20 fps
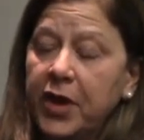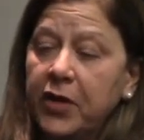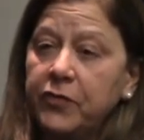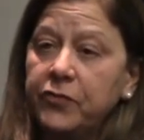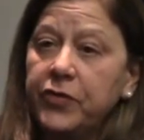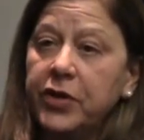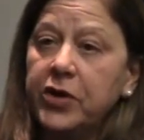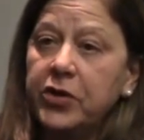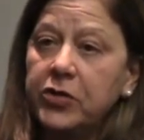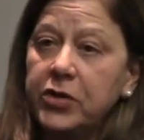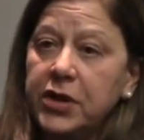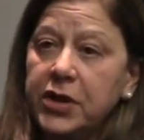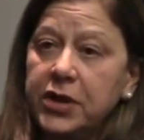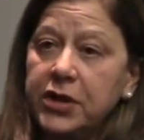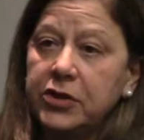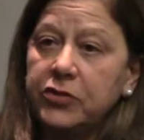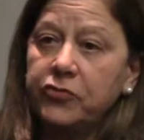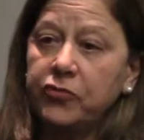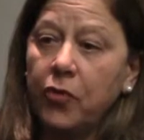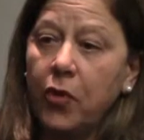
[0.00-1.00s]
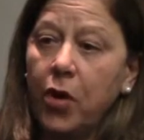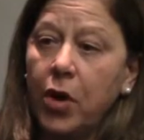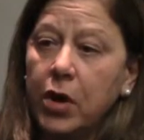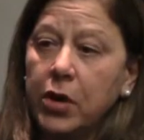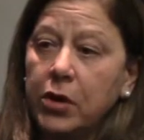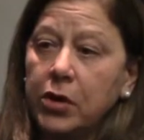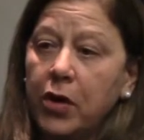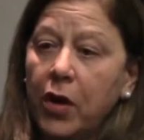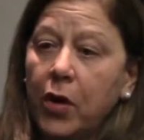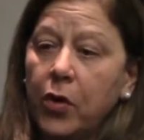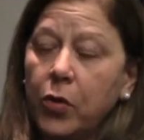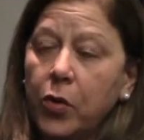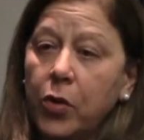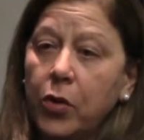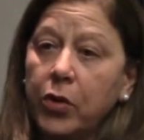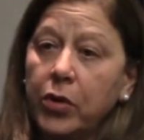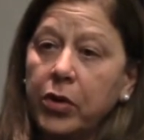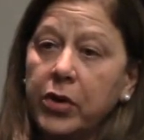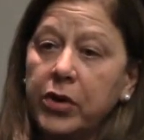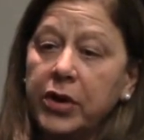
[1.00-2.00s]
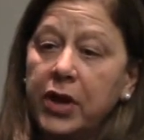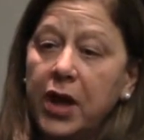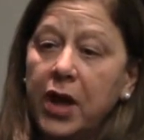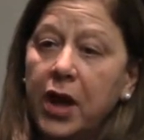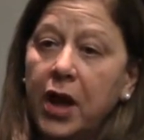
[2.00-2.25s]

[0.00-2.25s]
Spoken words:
a very strong cohort